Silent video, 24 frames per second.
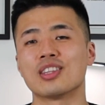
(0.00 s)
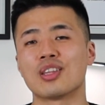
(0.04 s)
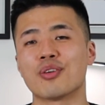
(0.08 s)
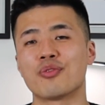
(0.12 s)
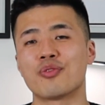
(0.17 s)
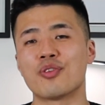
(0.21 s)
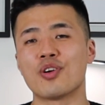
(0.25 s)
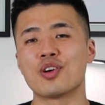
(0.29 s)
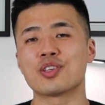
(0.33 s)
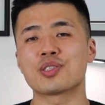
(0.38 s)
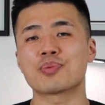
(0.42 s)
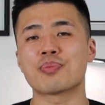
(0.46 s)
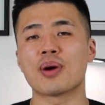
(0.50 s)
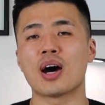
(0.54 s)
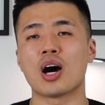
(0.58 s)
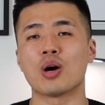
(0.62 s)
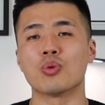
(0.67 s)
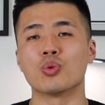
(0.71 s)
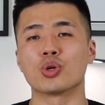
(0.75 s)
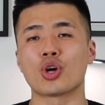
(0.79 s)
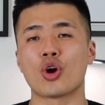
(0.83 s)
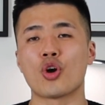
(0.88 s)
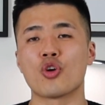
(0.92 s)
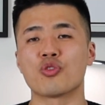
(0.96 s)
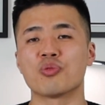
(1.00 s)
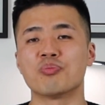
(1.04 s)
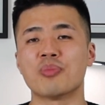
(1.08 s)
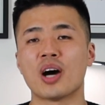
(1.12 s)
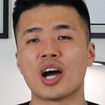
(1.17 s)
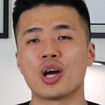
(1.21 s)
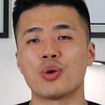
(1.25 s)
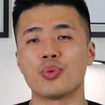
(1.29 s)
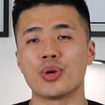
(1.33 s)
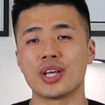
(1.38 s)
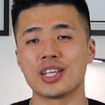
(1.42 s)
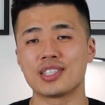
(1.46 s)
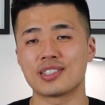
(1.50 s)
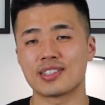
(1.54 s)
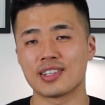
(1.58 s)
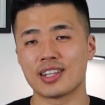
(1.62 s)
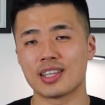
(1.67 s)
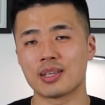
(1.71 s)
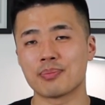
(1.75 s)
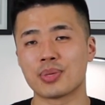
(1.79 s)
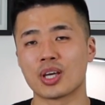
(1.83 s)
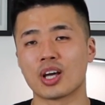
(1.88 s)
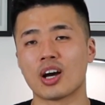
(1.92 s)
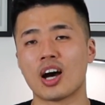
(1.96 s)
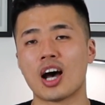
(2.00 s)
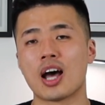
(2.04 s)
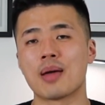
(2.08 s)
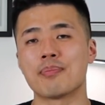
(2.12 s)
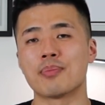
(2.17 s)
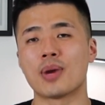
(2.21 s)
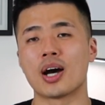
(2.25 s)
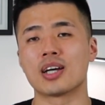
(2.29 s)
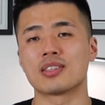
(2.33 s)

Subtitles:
The first part will go over my reasoning behind